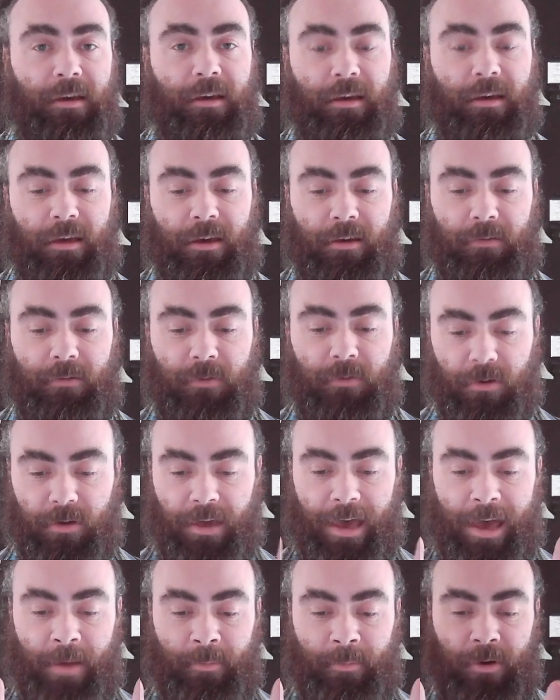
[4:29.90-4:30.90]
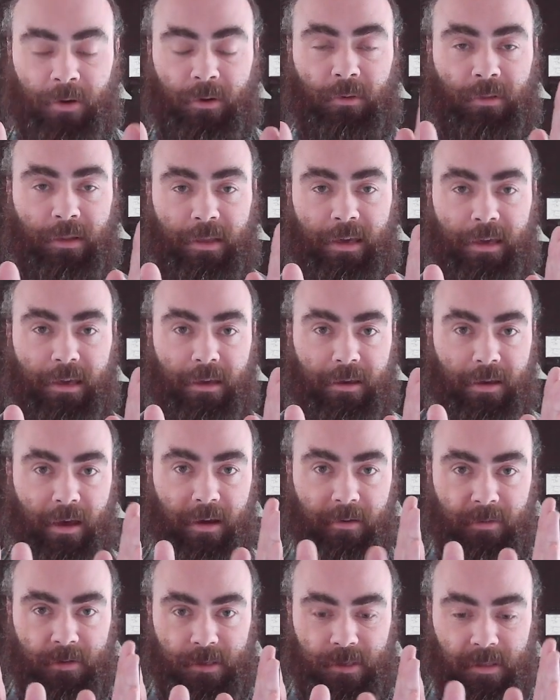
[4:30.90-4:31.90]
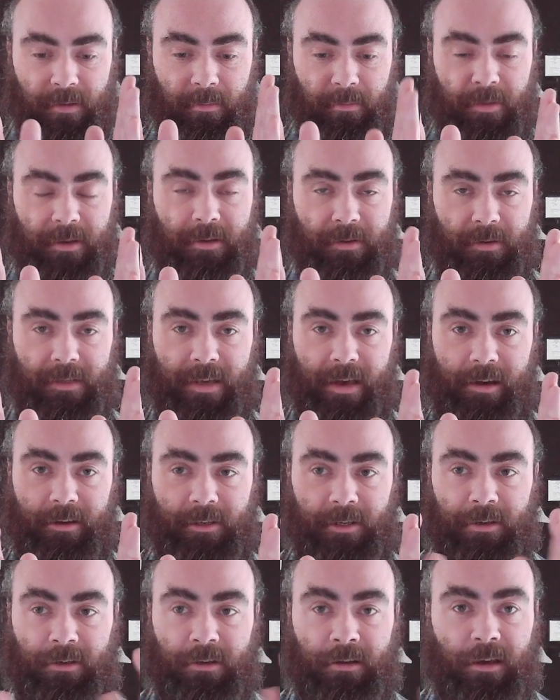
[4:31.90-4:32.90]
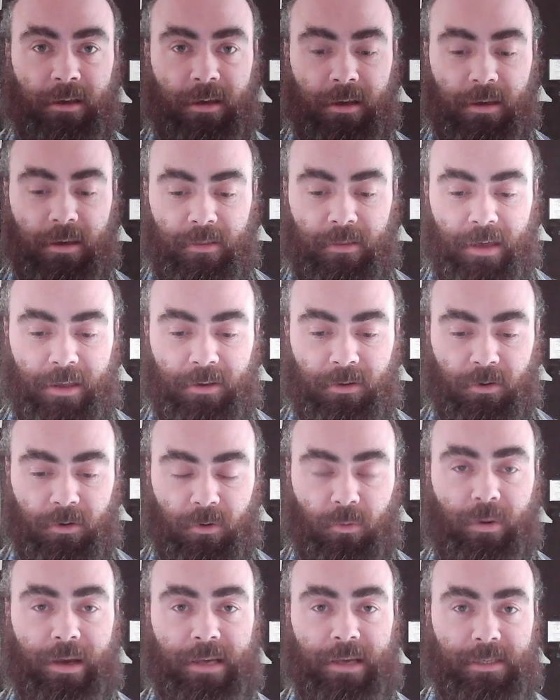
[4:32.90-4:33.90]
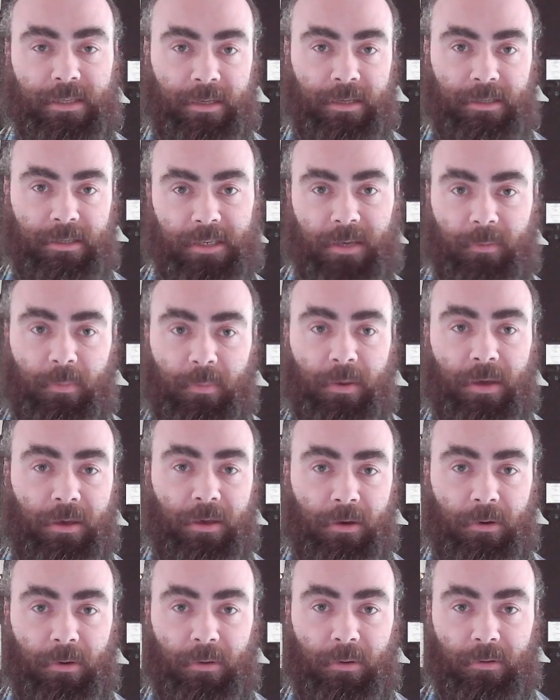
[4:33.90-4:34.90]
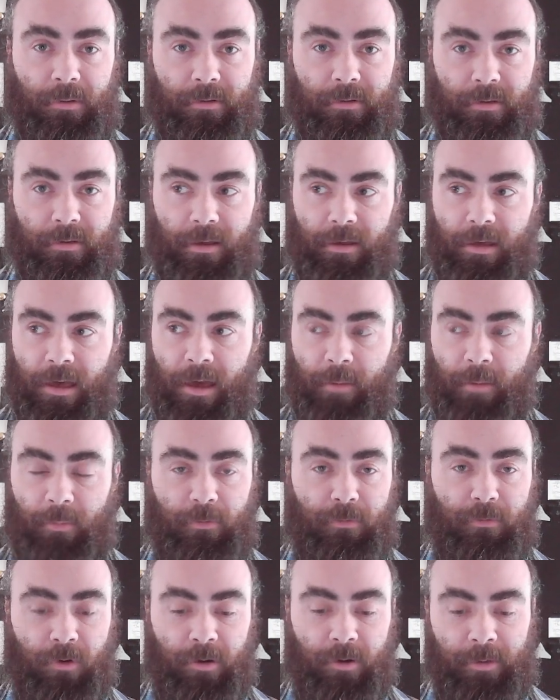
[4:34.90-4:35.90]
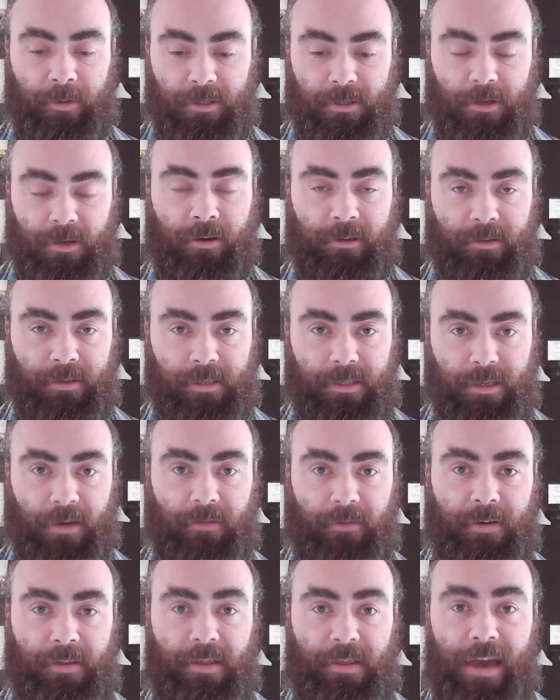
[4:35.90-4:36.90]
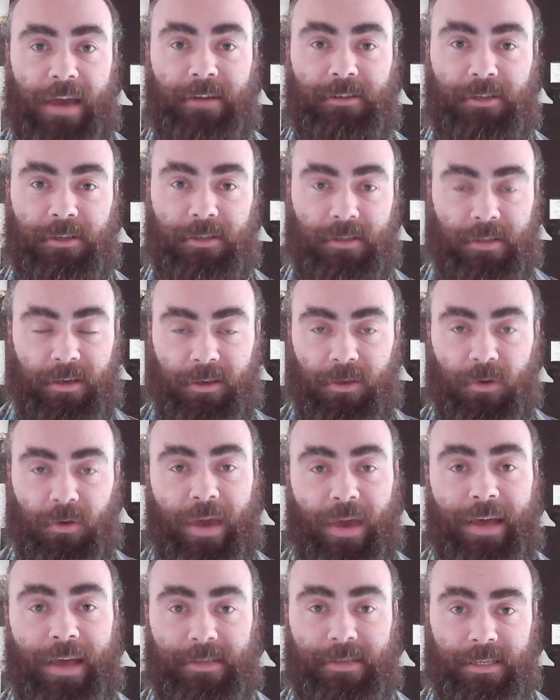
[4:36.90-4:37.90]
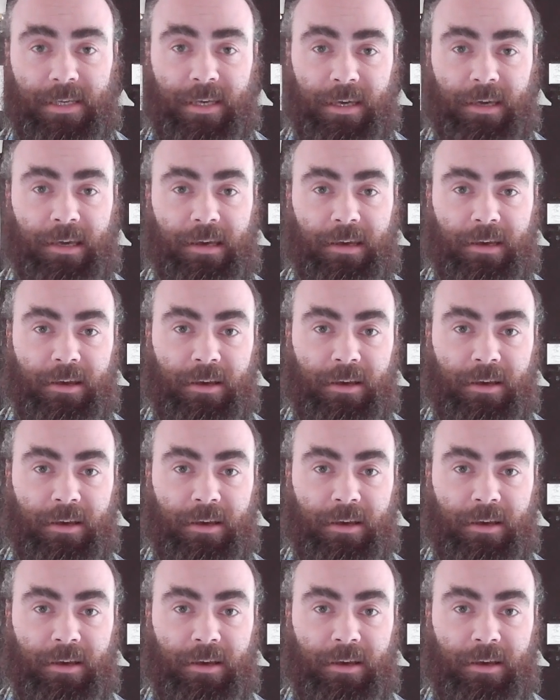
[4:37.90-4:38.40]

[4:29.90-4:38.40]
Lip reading: if your camera only covers the middle section, then you're wasting CPU performance on stuff at the edges that you can't see.